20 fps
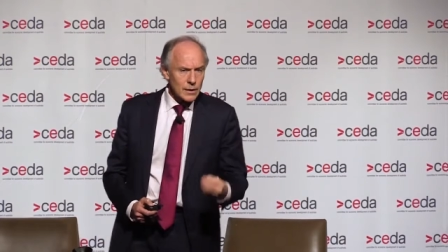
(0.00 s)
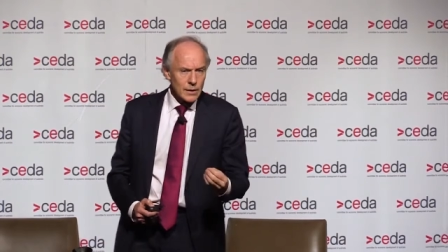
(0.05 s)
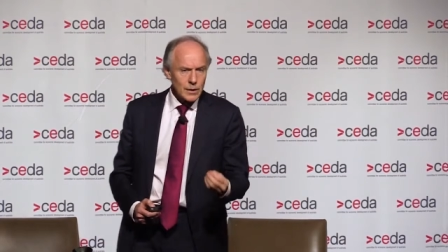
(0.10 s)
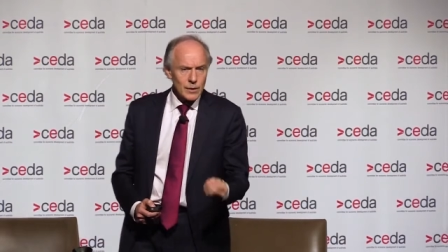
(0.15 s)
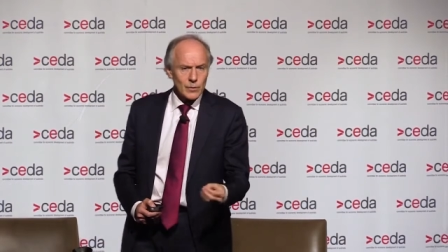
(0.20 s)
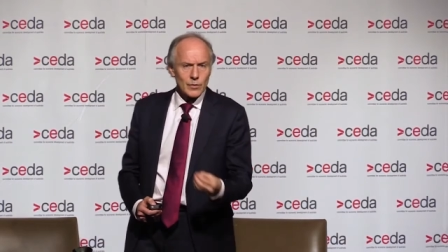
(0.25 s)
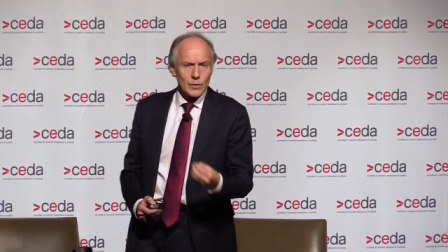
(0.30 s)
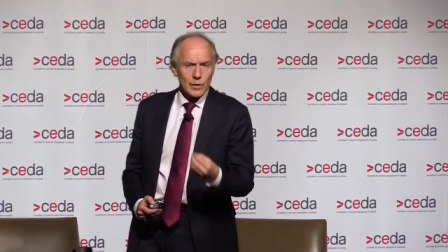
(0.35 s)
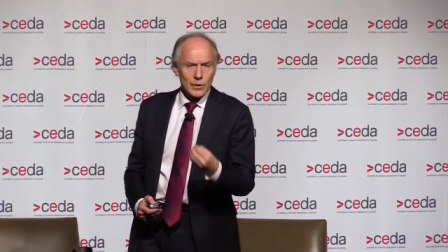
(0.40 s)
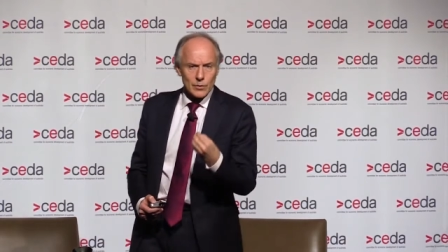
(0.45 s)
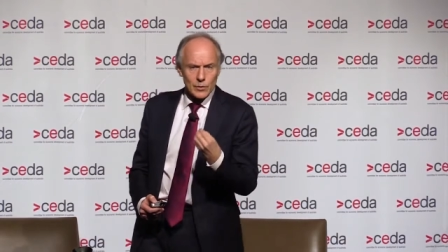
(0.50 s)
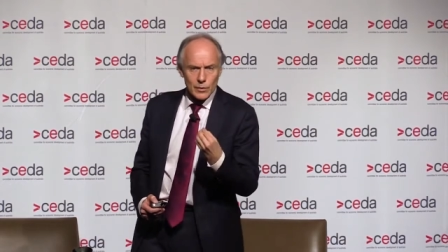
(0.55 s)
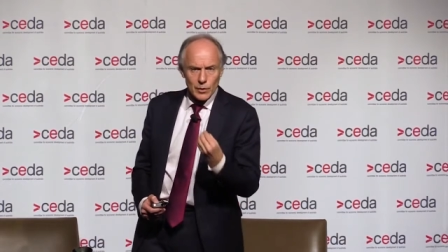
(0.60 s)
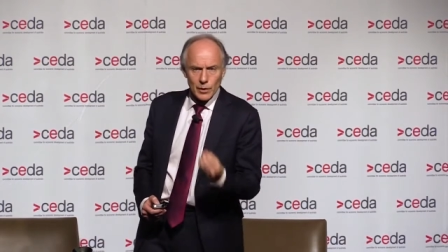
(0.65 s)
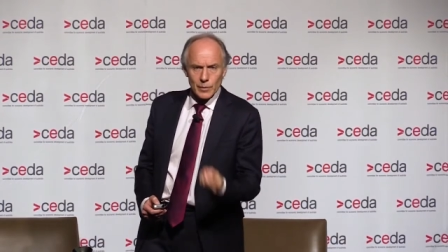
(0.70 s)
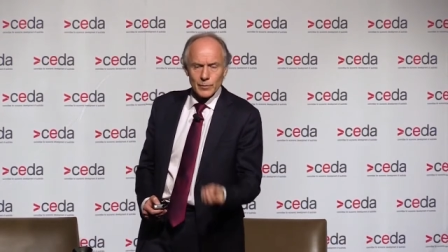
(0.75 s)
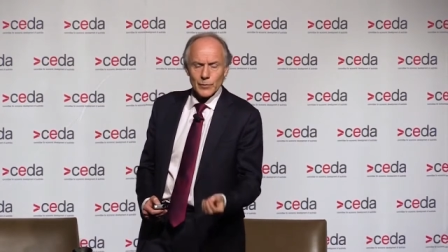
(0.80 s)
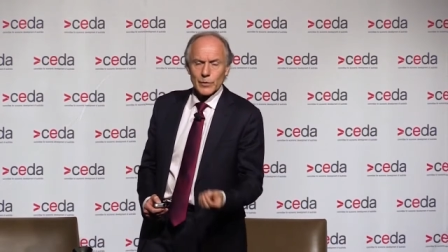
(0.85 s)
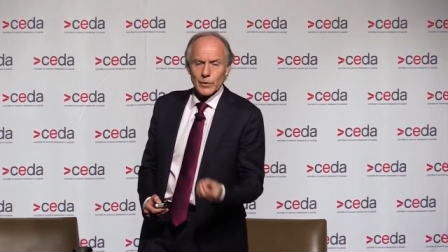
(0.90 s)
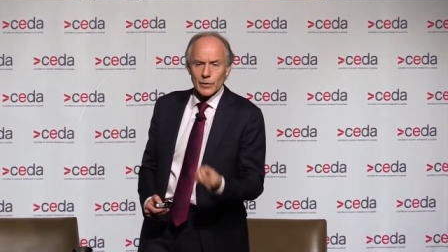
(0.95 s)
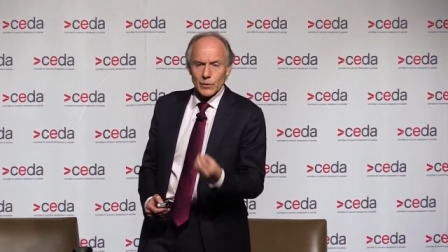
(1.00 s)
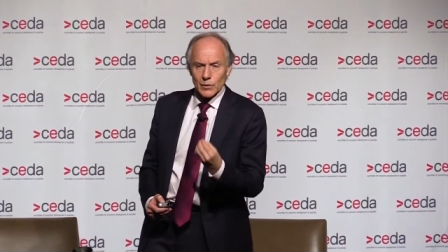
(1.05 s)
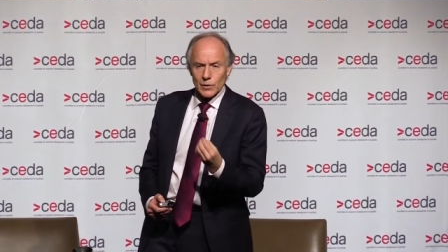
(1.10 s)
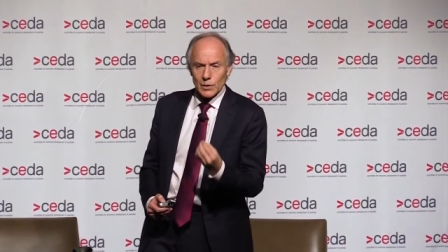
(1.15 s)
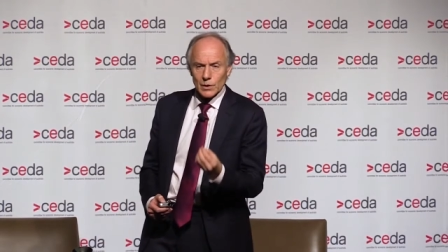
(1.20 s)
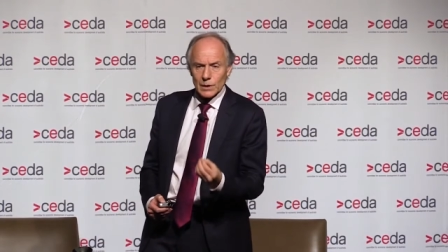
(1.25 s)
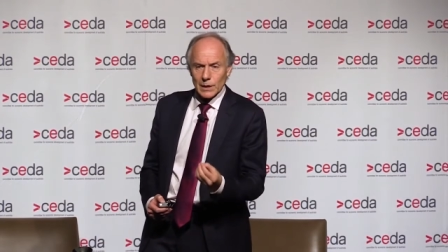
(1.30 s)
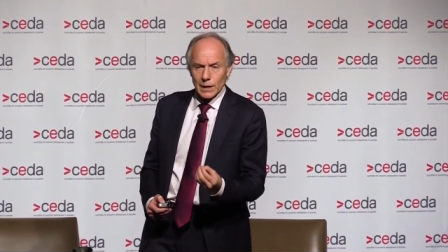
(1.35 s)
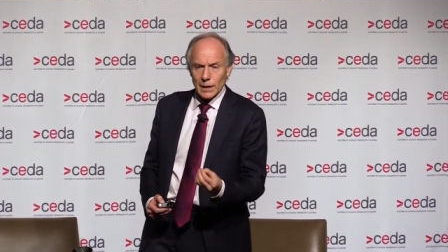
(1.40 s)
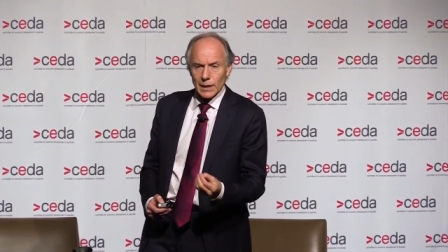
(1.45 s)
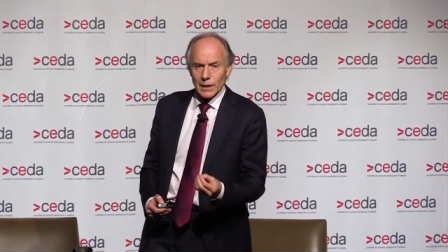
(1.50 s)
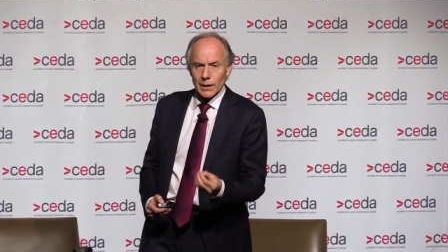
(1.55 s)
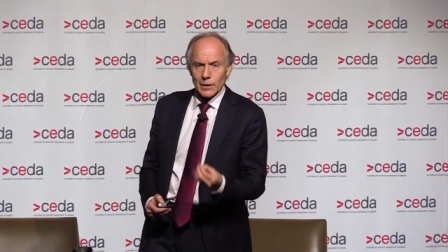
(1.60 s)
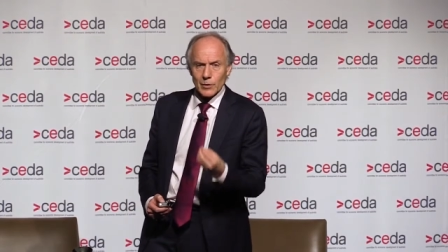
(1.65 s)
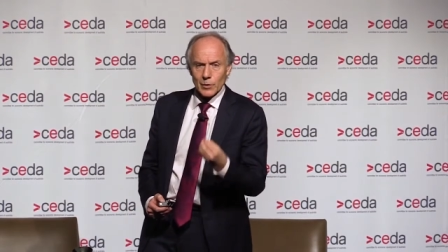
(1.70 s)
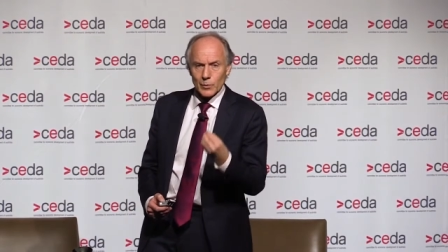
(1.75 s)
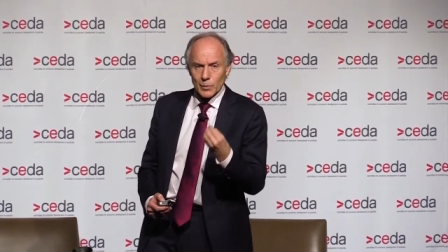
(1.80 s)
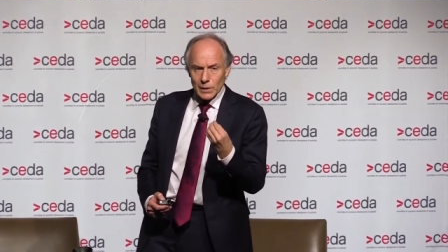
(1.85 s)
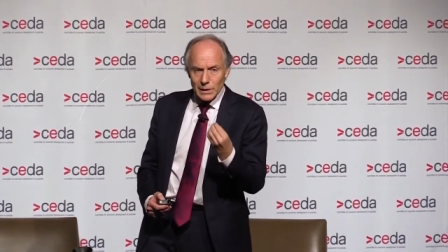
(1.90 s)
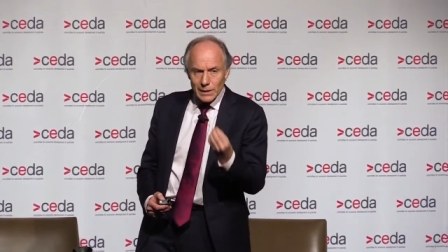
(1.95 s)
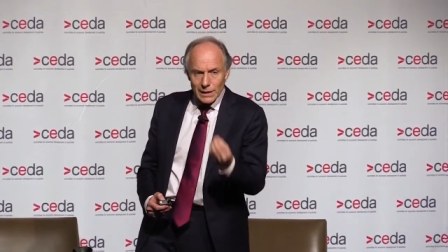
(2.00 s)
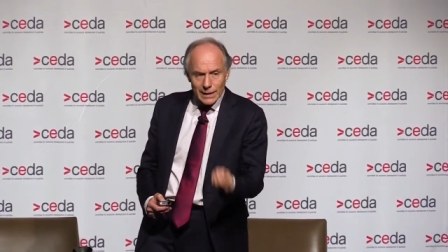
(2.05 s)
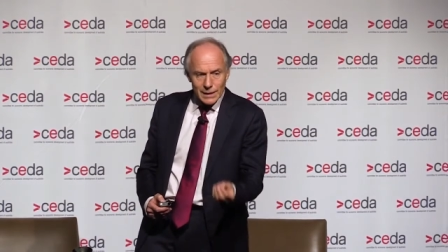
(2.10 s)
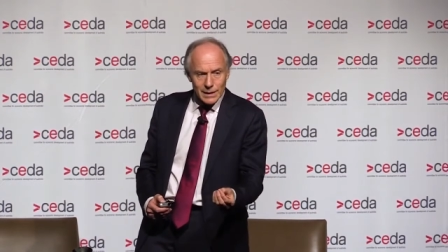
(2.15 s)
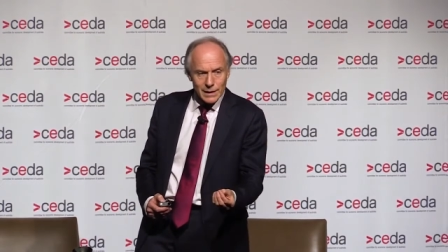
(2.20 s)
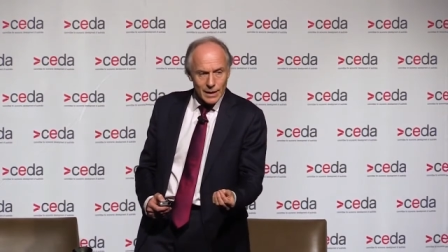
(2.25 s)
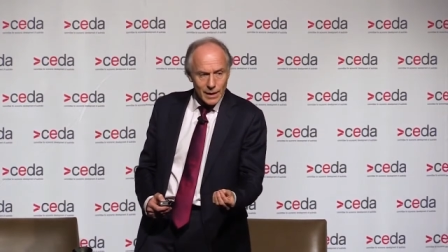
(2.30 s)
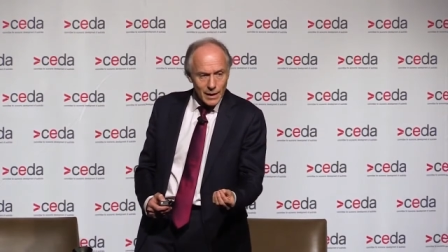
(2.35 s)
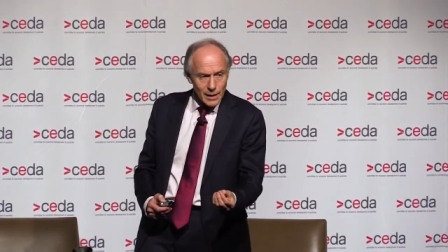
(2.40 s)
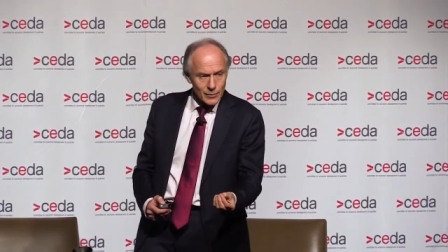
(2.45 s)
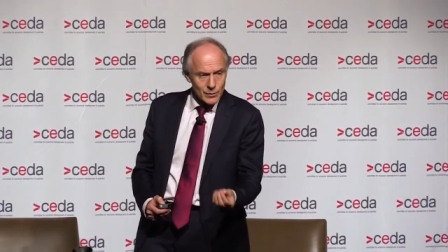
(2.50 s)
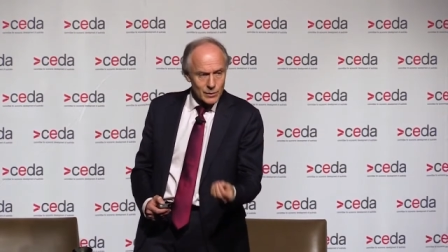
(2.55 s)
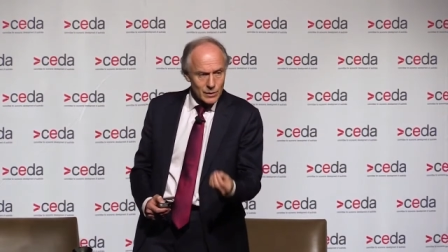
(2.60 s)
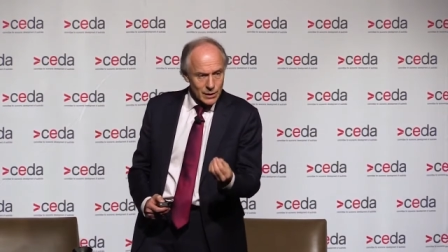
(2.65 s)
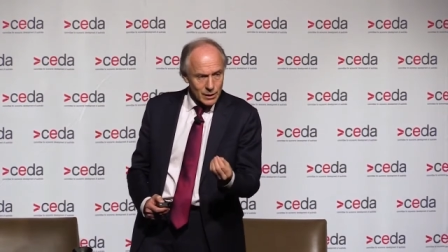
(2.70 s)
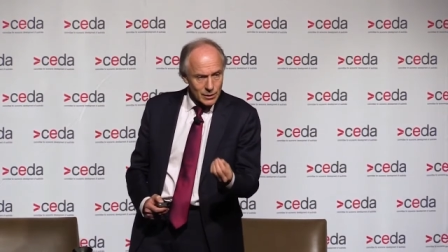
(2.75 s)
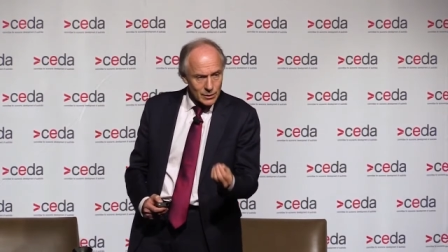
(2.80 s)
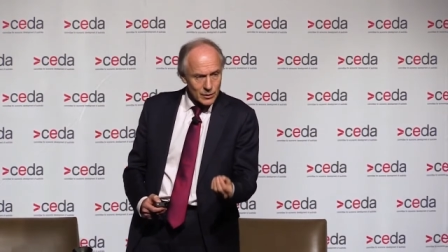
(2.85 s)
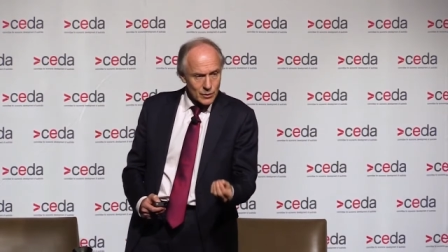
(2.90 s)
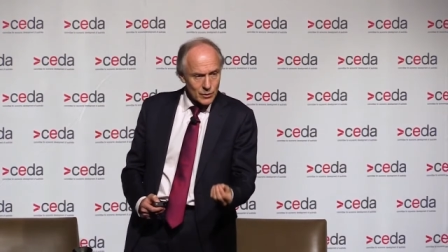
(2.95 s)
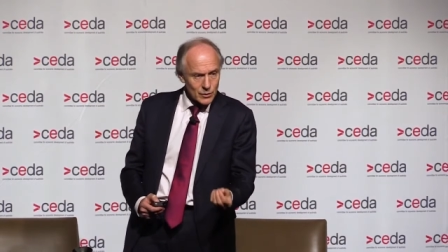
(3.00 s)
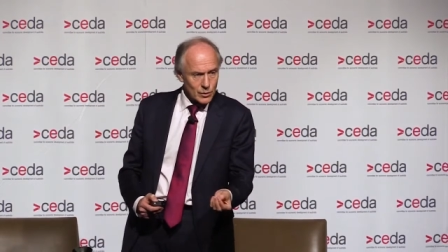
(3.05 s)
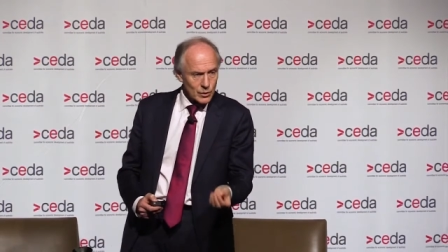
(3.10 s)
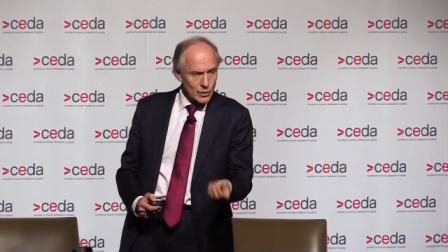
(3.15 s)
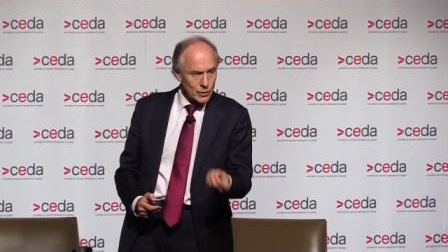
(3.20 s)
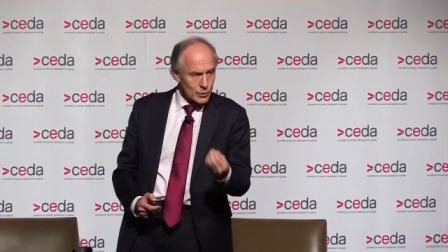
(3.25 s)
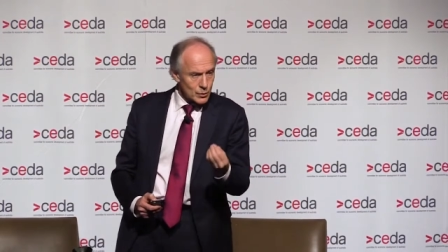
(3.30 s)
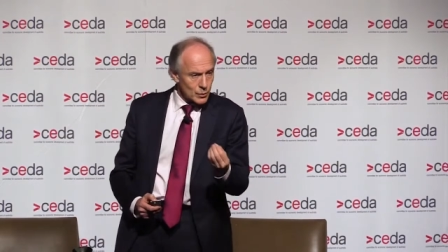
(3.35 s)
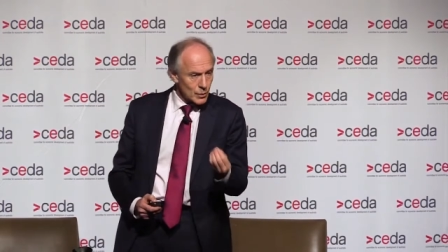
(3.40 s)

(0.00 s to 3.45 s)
gives us confidence today that we didn't have 10 years ago,